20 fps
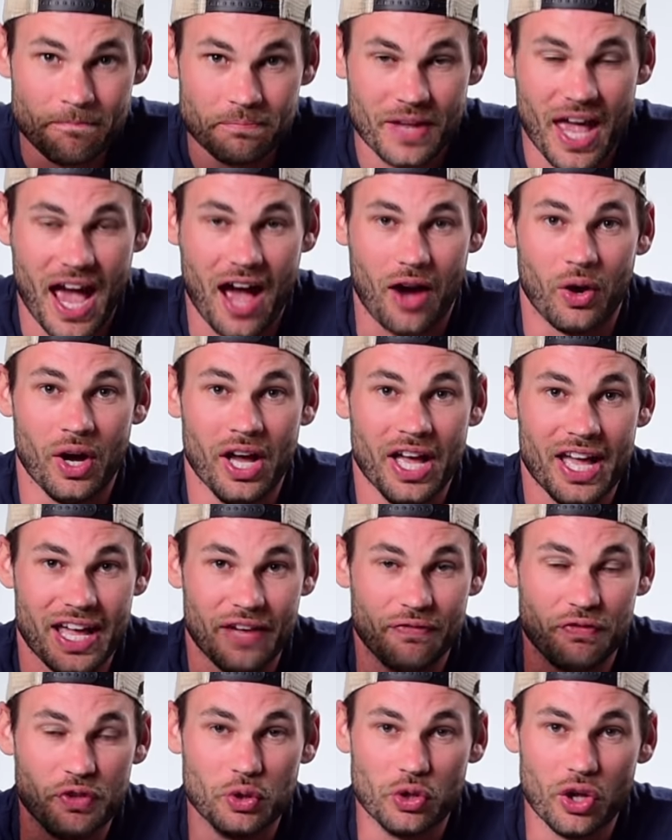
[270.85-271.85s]
Now,
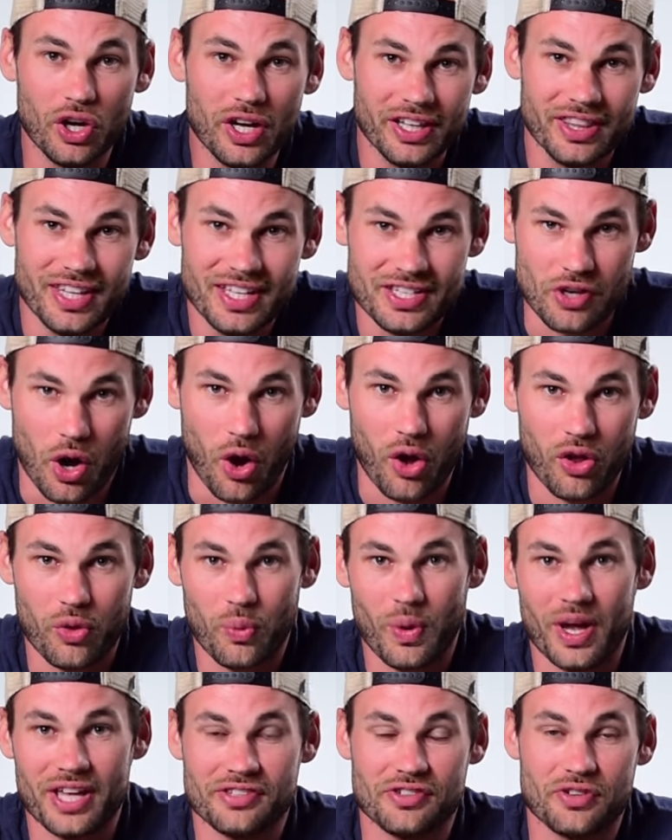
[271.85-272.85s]
if you look at these all the
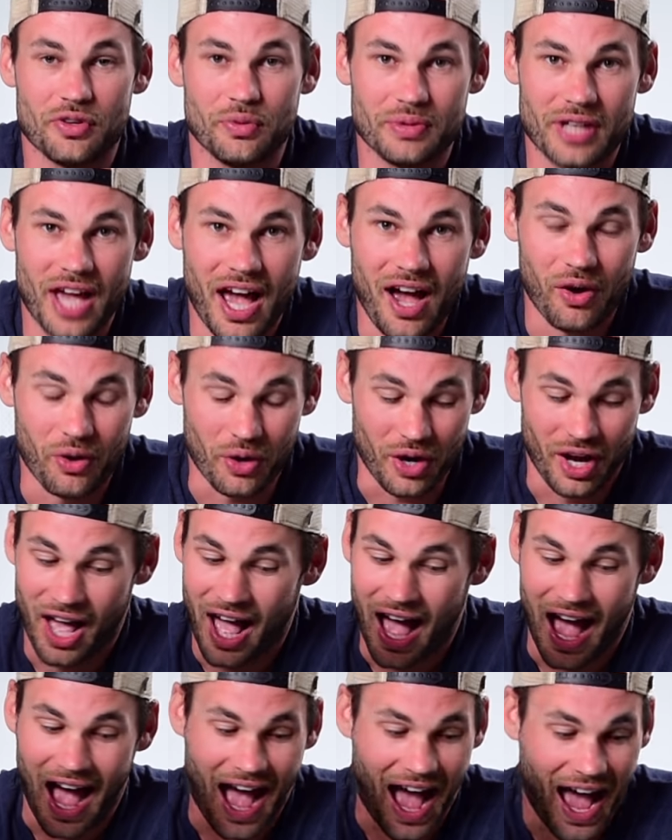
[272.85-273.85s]
way zoomed out,
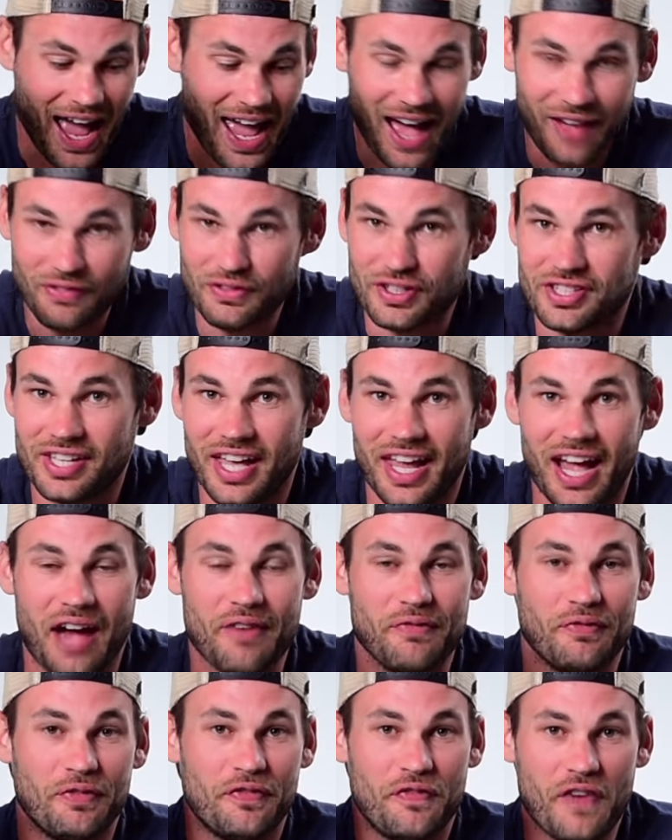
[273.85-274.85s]
I have to say
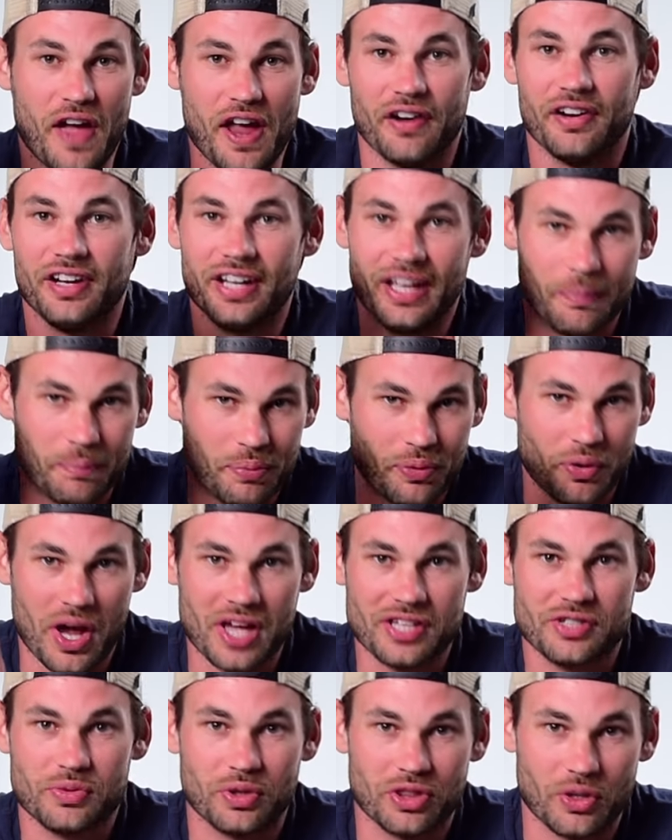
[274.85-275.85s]
I'm very
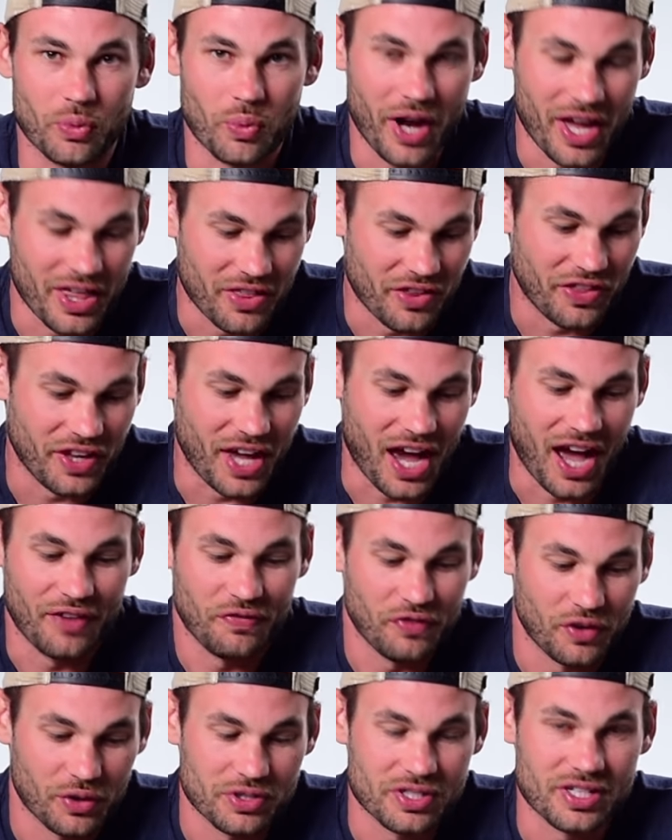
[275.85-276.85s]
impressed with the way that the
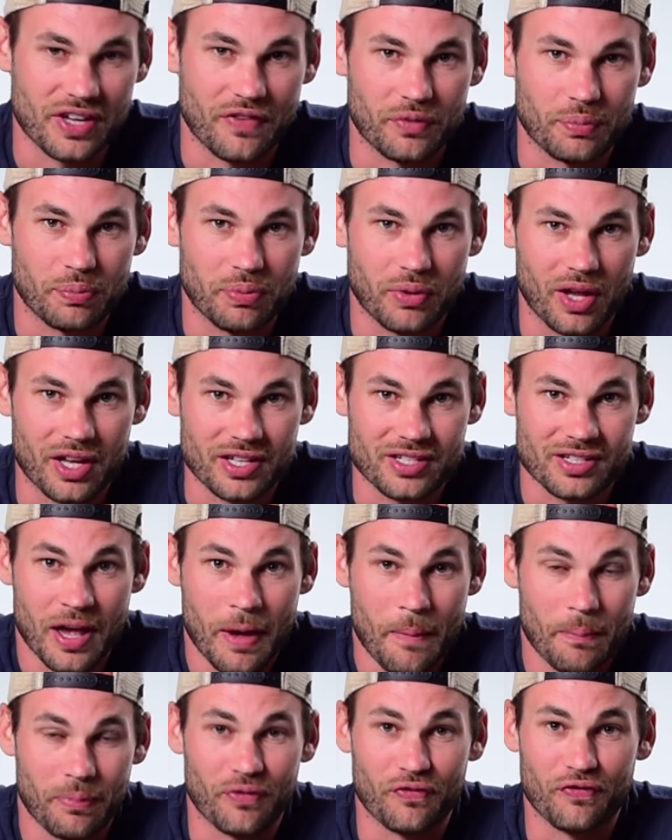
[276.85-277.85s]
iPhone seven Plus
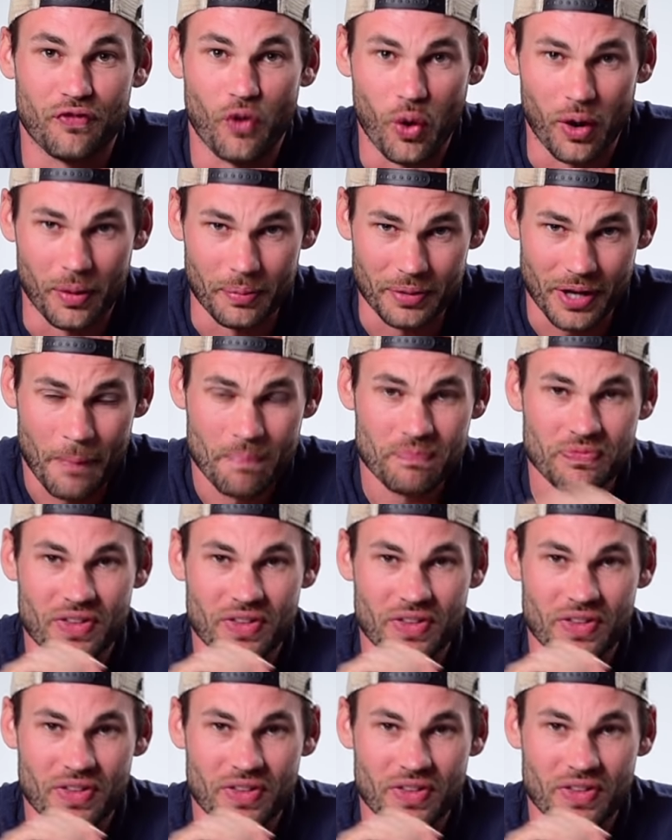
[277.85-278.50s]
performed.